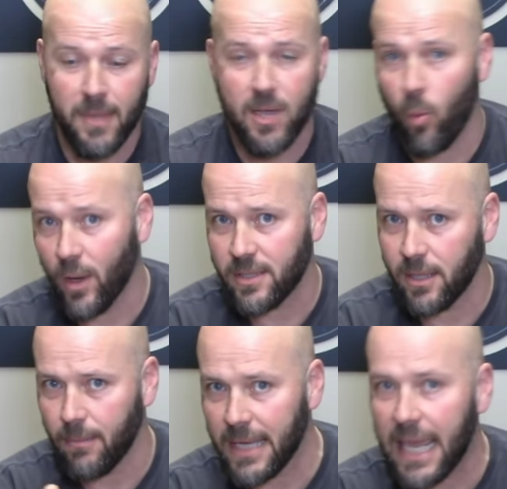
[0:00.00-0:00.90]
me, it was in
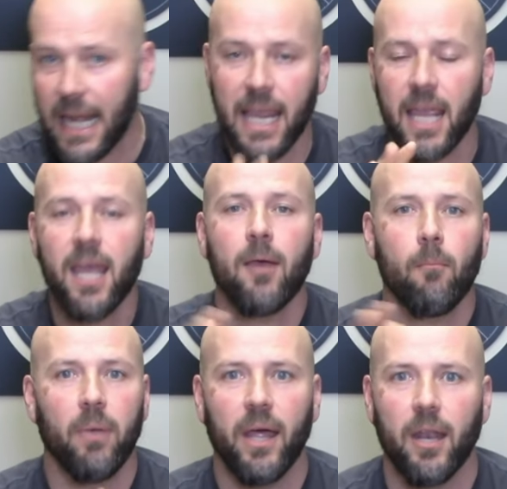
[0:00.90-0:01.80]
the beginning,
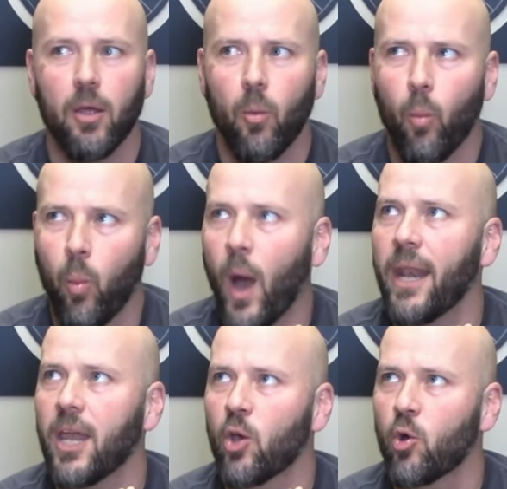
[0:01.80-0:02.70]
but
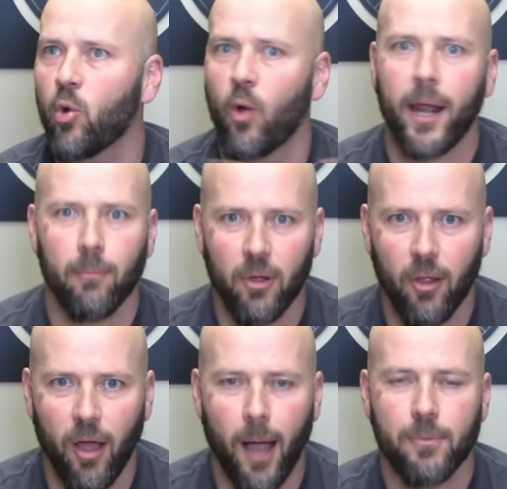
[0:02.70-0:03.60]
what
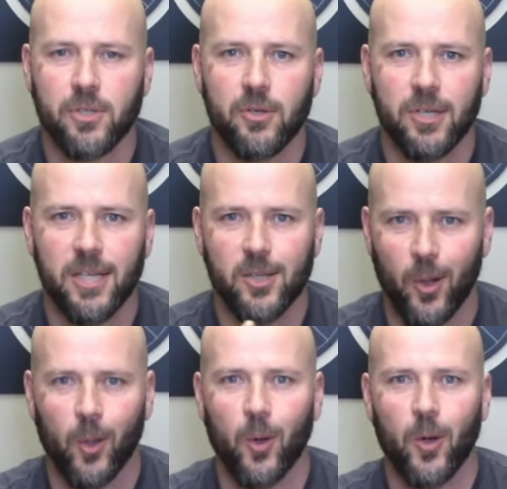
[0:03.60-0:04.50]
incredible opportunity to
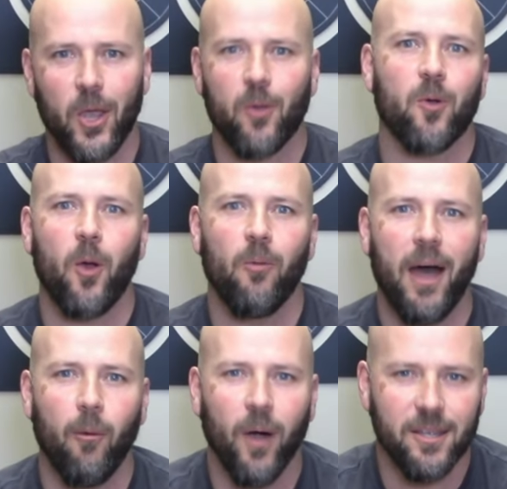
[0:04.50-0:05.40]
learn and grow
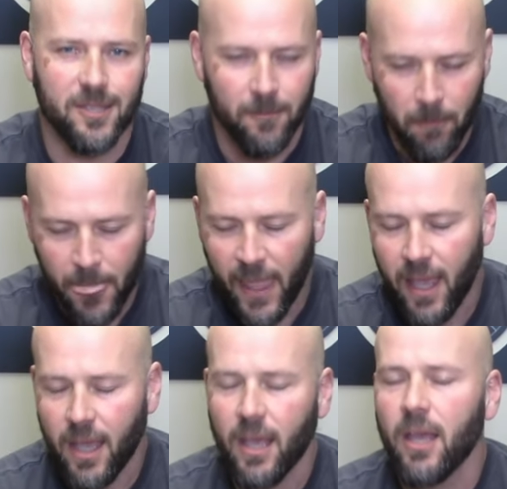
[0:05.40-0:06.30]
that was.
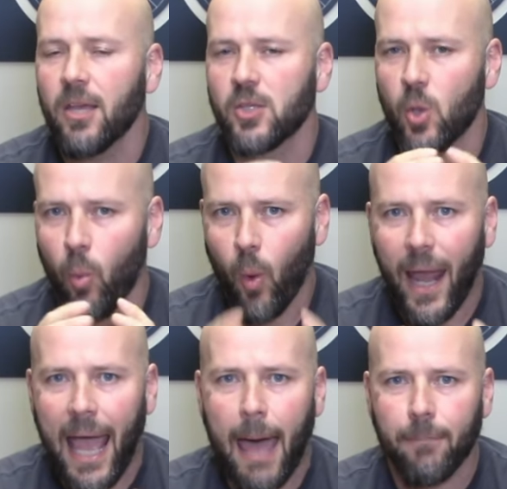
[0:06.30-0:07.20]
So what
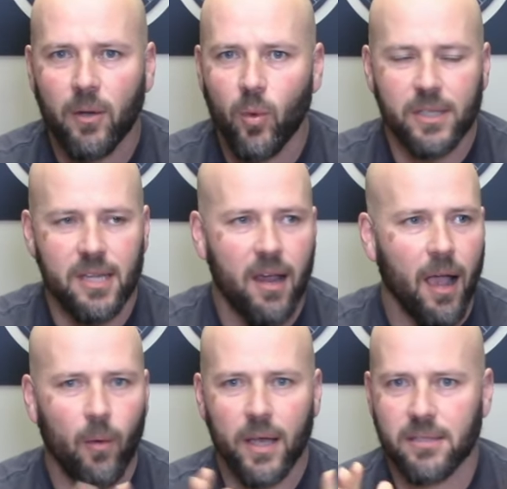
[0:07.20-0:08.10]
happened was, here I
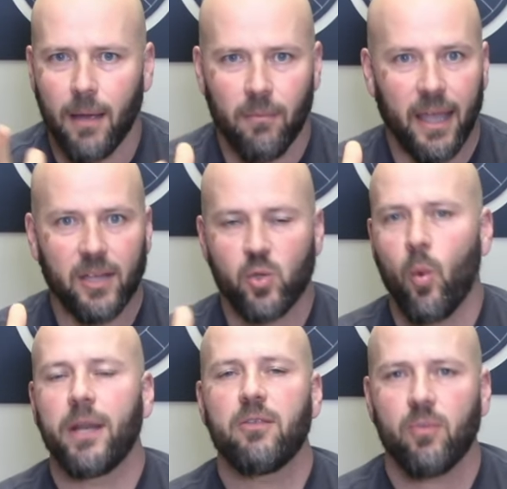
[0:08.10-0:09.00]
was, I'm like
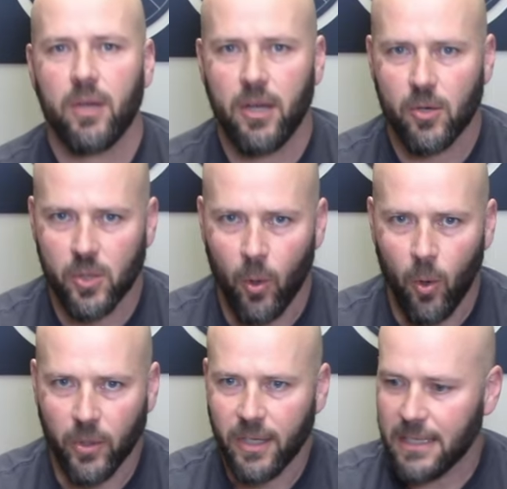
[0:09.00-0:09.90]
23 years
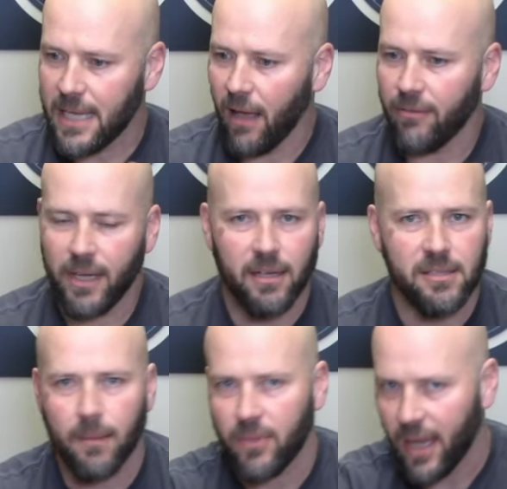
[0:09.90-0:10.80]
old, delving into
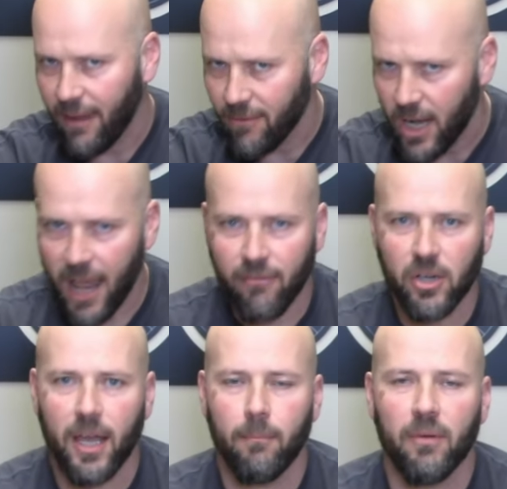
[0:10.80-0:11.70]
something I've never
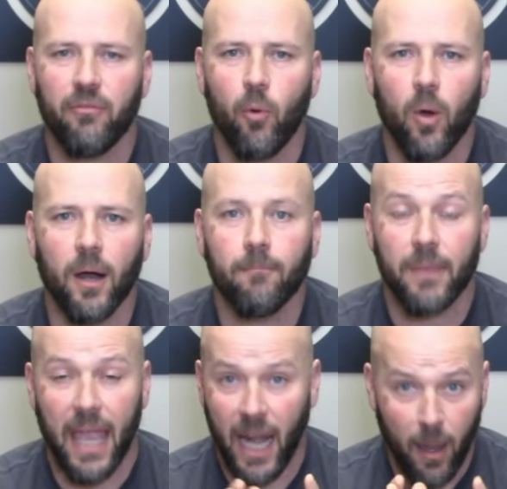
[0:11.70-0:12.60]
done before,
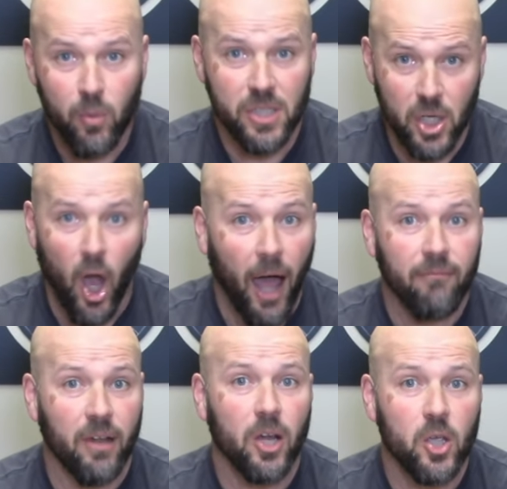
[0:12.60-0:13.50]
and I was not
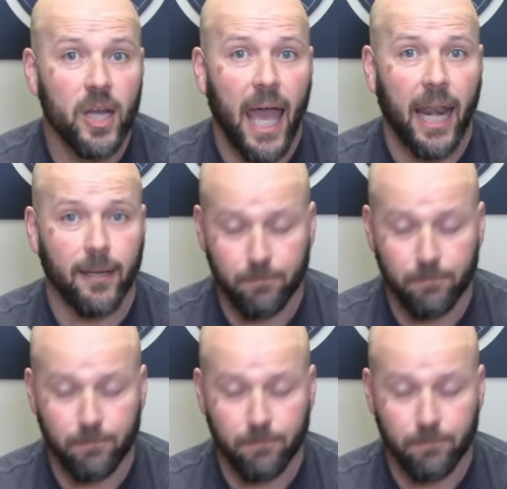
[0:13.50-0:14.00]
very good at it.